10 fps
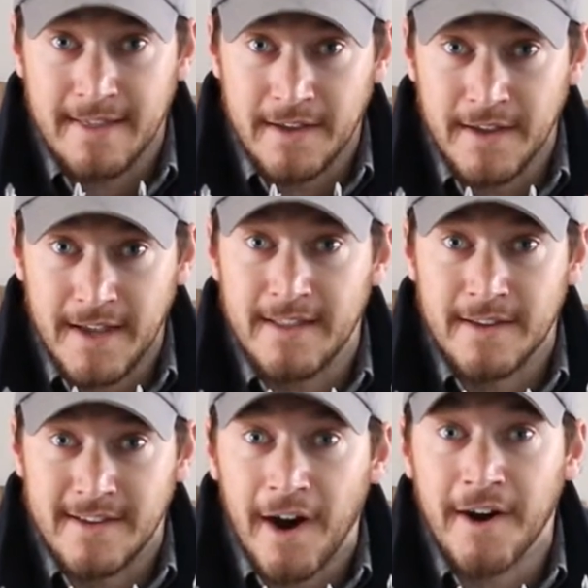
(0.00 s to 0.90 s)

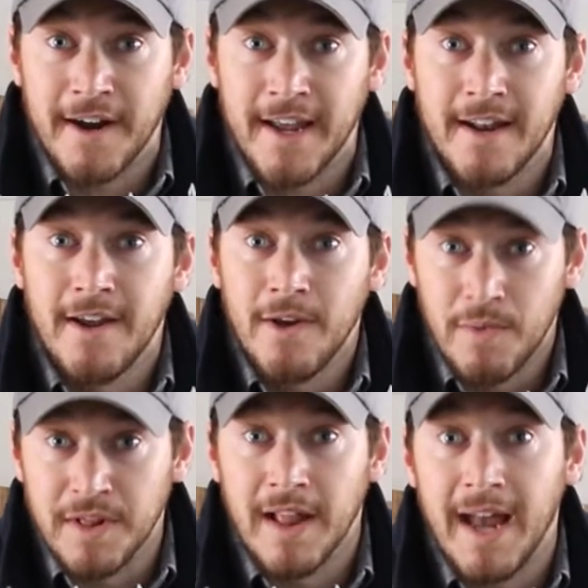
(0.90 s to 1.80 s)
the target
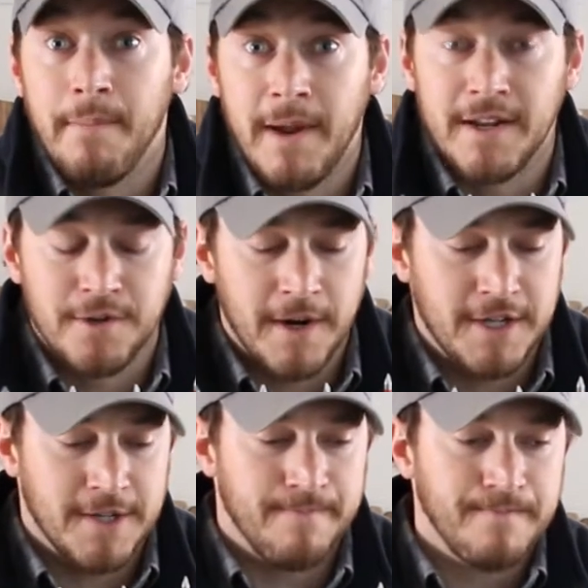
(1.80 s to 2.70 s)
with a lot of
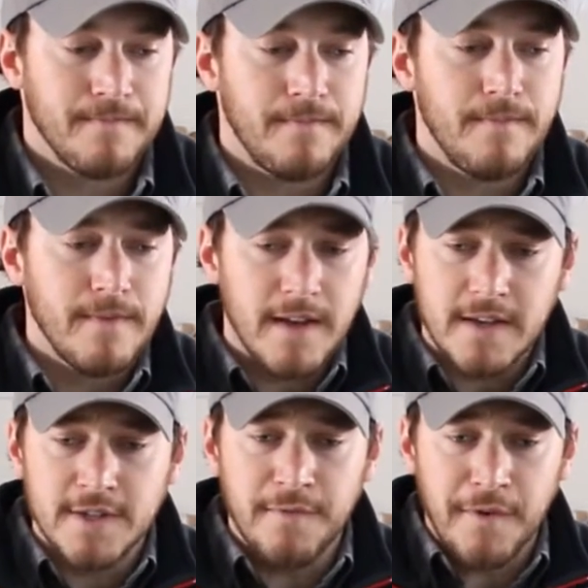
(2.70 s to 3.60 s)
penetration.
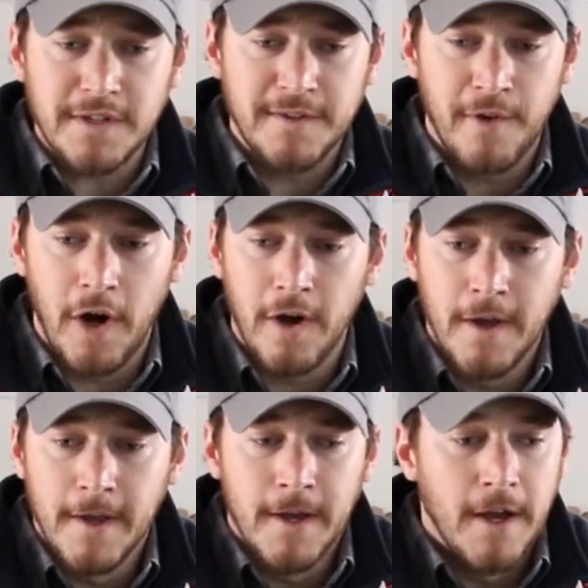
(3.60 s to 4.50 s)
So first of all,
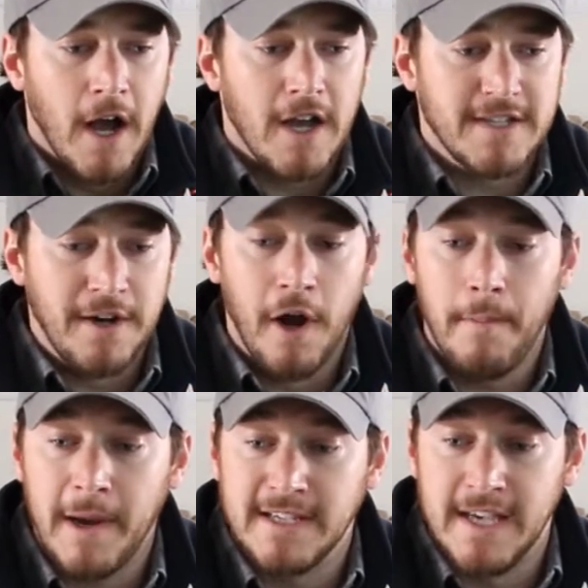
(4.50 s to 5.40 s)
I'll start out
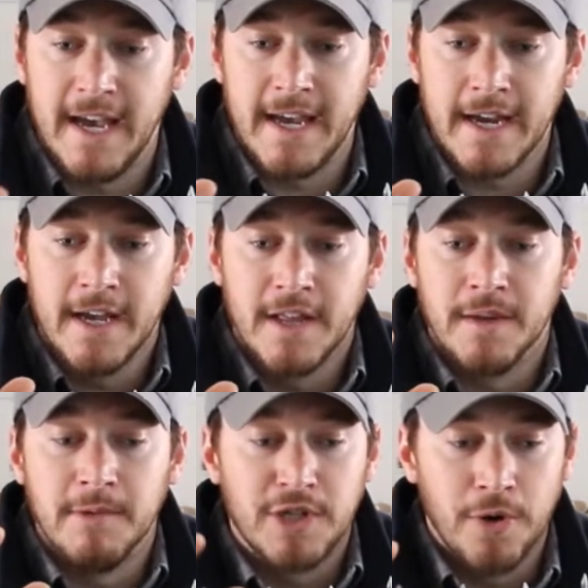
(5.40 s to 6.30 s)
by saying
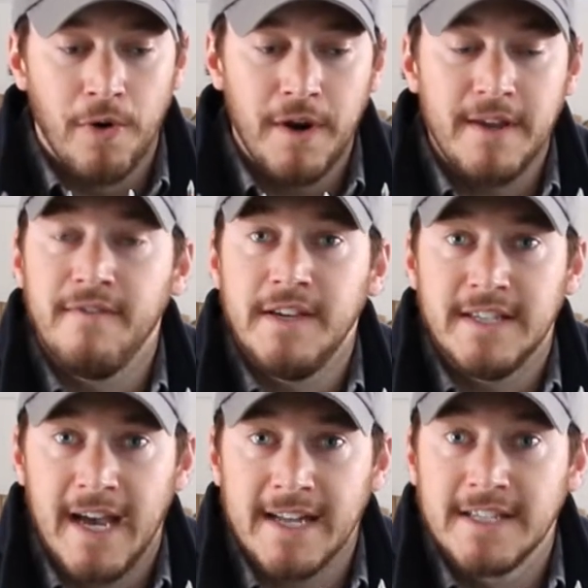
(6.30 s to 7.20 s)
the majority of
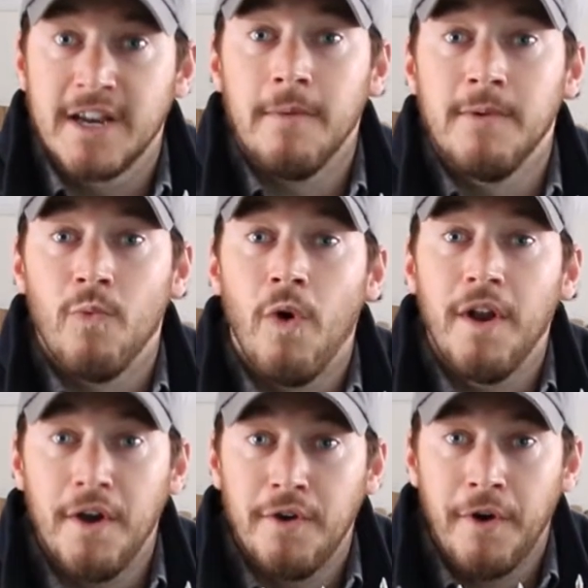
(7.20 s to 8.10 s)
these heads come in
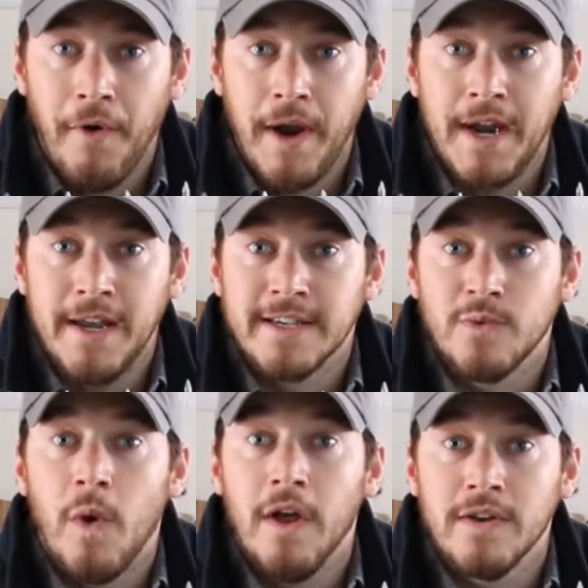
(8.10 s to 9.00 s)
100 grain as
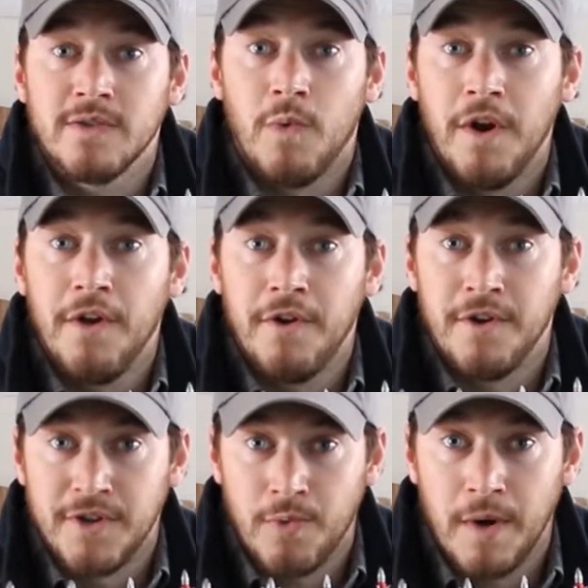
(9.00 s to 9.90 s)
well as
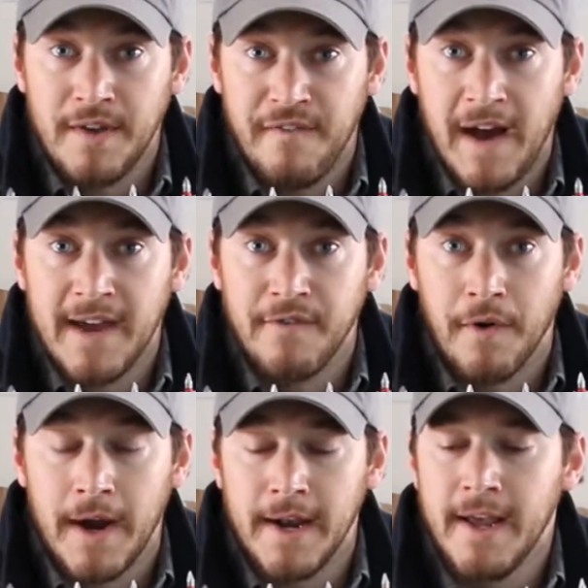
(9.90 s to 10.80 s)
125
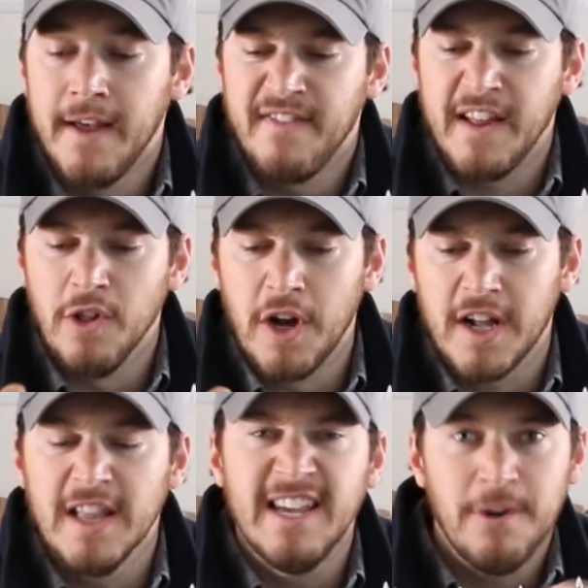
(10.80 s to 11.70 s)
grain. They look
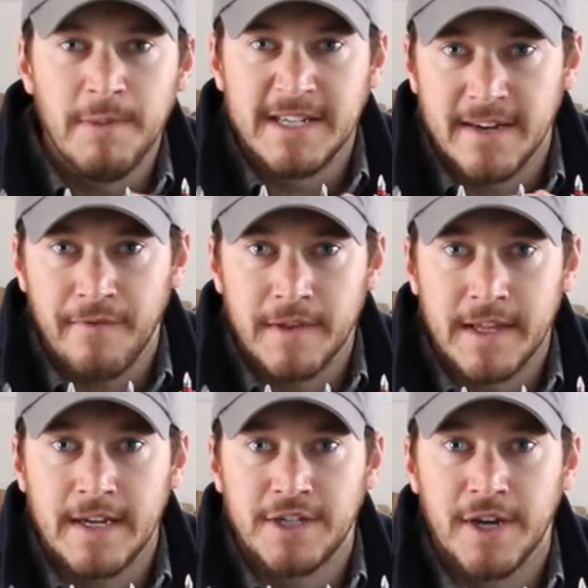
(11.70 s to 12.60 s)
a little bit different
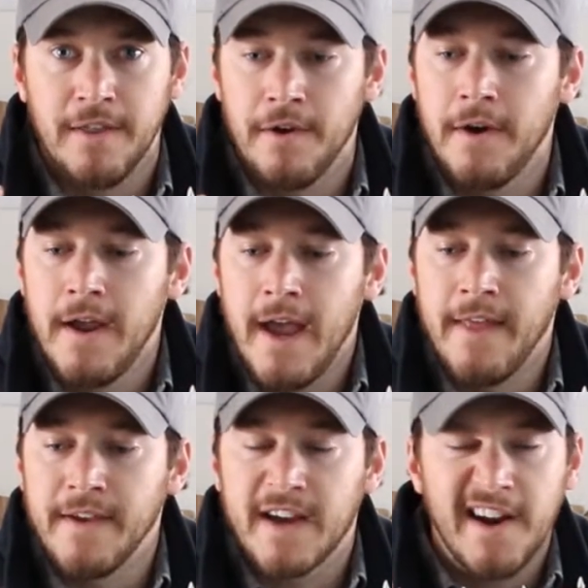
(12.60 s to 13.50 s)
than each other,
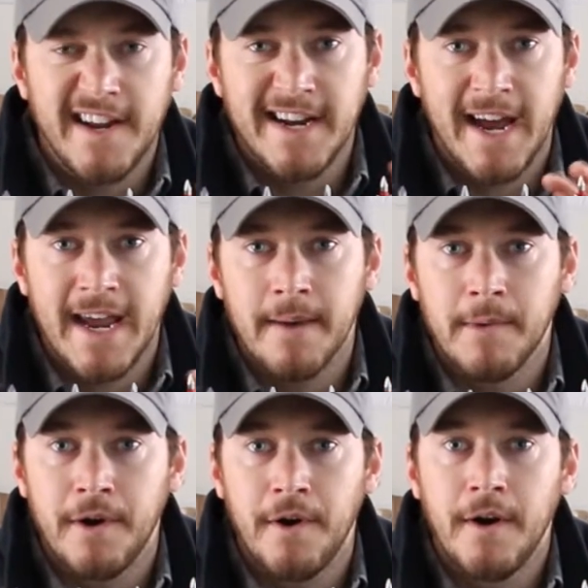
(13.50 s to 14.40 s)
and the cutting
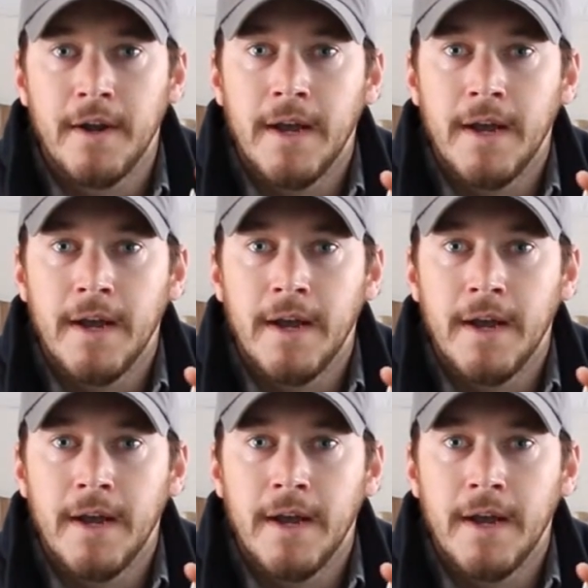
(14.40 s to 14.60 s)
diameter